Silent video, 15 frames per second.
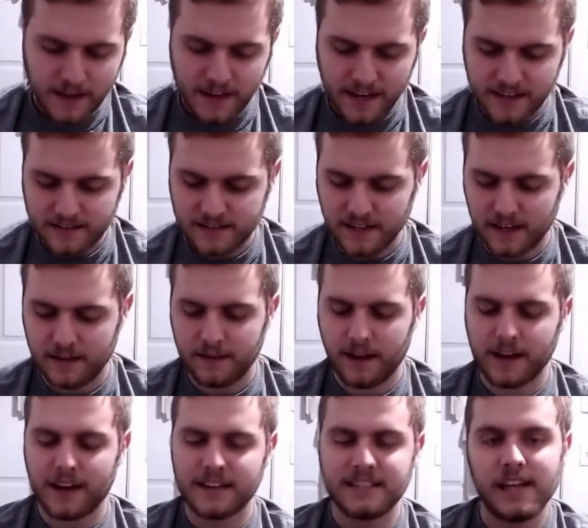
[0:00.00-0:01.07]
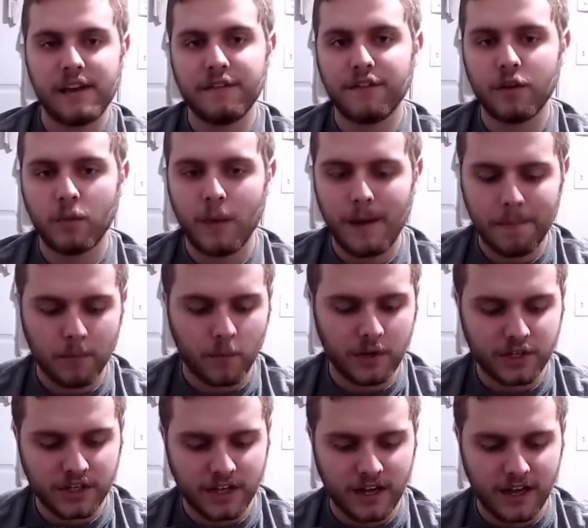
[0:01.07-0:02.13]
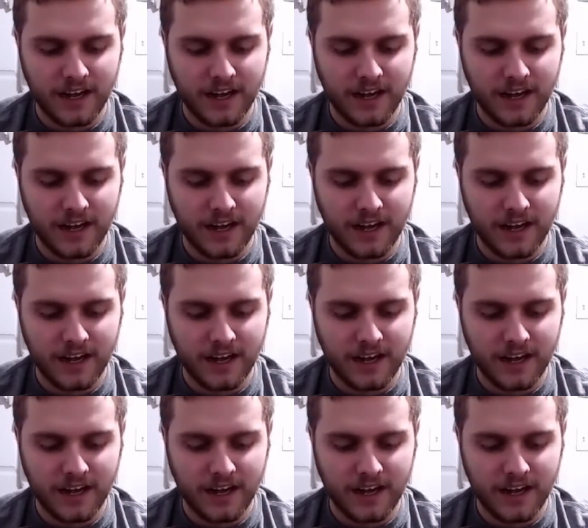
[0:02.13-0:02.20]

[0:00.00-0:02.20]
I got a 10-foot whip, which